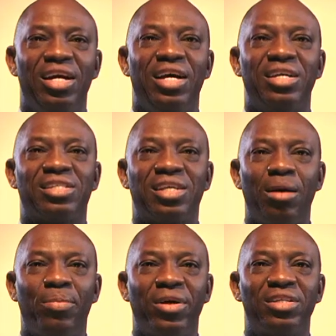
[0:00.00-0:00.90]
A
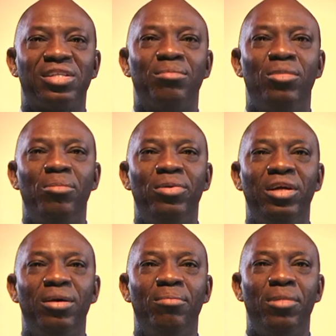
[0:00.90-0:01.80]
serpent
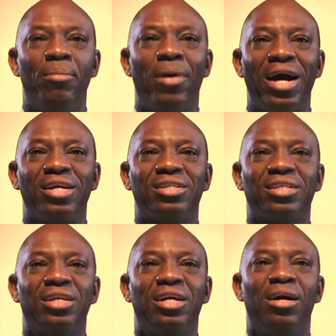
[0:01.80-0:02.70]
may bite,
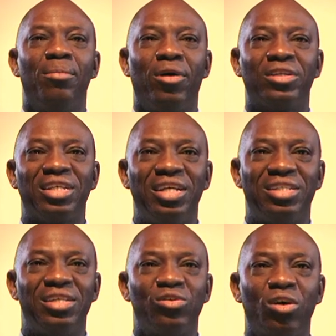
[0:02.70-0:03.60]
but
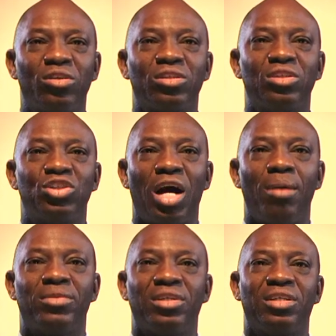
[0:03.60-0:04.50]
it is not
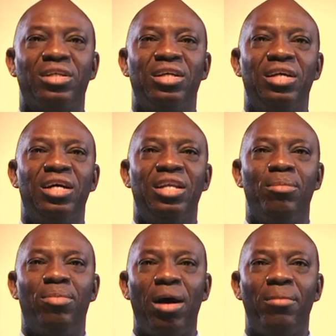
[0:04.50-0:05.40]
charmed. The
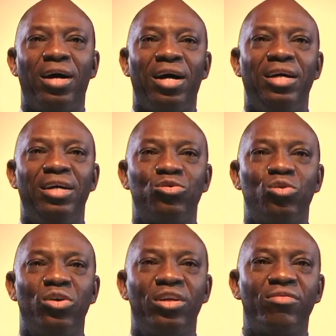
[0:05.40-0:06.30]
blabber is
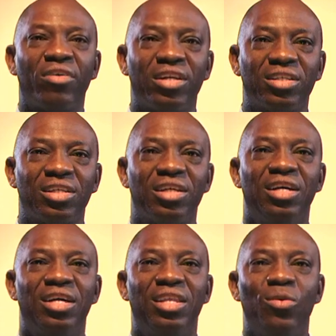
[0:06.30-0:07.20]
no different.
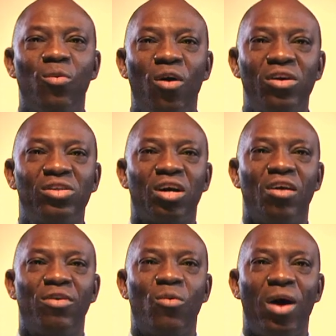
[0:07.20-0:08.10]
The words
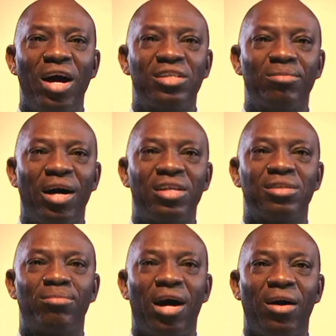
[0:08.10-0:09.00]
of a wise
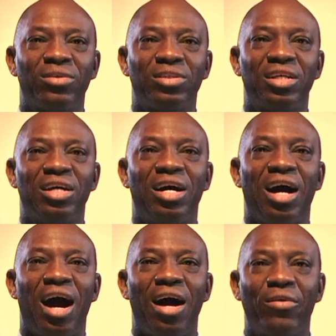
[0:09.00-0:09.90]
man's mouth
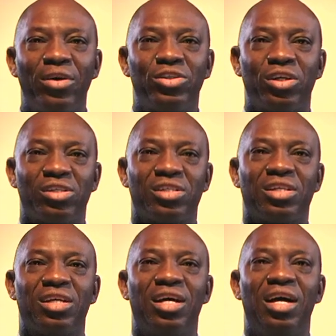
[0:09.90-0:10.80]
are gracious,
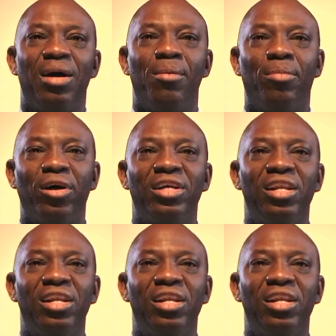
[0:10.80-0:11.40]
but the